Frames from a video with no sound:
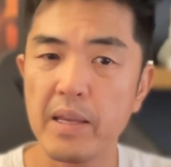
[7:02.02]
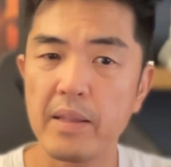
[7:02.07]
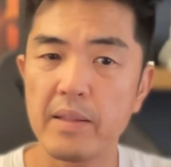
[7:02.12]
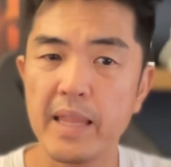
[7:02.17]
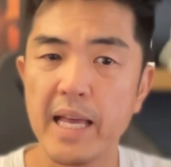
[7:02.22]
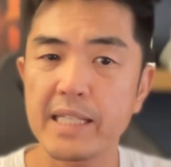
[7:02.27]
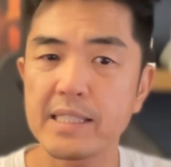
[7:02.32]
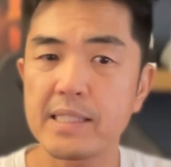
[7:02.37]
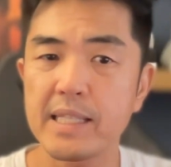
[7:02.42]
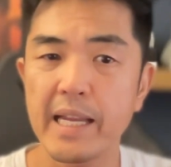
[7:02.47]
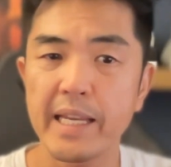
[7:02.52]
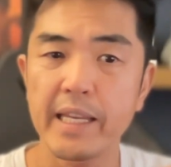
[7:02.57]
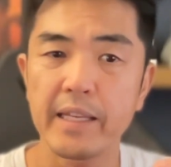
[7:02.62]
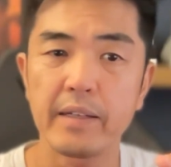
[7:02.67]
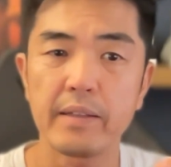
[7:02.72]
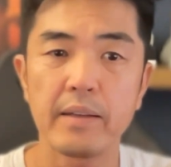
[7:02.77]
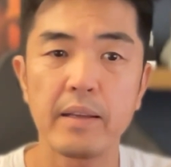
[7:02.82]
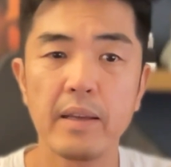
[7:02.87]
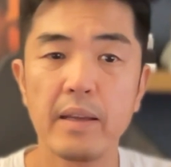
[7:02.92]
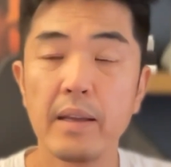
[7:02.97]
that's like
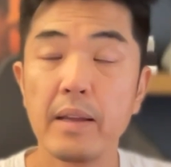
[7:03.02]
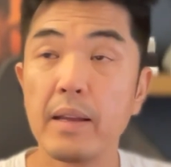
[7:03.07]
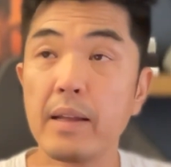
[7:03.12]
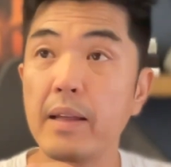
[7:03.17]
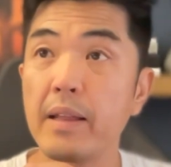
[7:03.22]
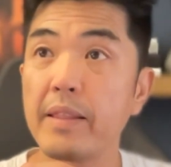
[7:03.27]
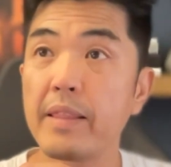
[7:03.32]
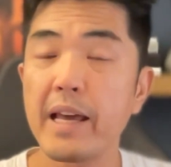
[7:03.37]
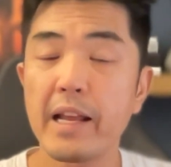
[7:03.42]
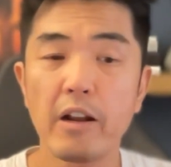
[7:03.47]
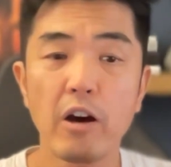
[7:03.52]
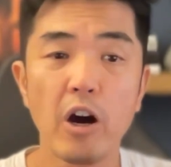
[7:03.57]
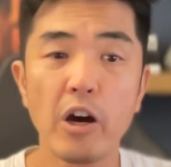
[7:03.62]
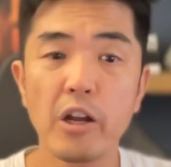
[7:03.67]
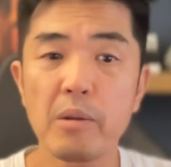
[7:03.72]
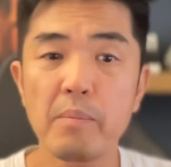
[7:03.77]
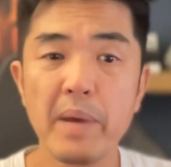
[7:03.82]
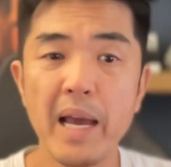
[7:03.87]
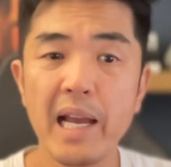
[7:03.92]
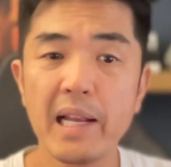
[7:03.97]
that
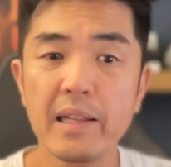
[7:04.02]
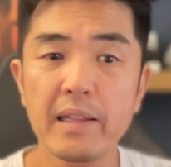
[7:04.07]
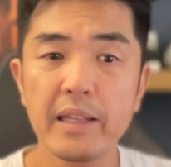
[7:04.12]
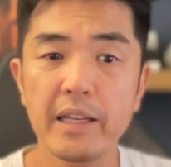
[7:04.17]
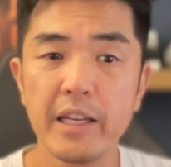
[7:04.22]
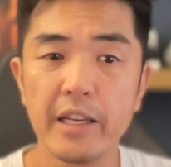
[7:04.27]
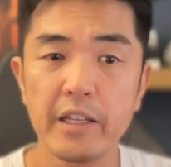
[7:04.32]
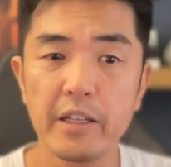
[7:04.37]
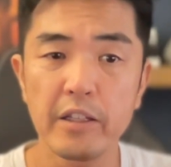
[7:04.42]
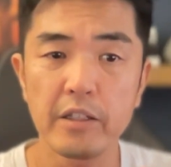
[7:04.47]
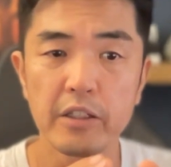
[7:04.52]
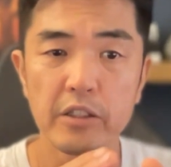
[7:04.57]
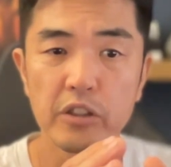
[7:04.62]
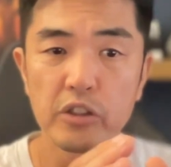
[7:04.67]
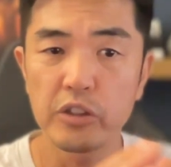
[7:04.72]
automatically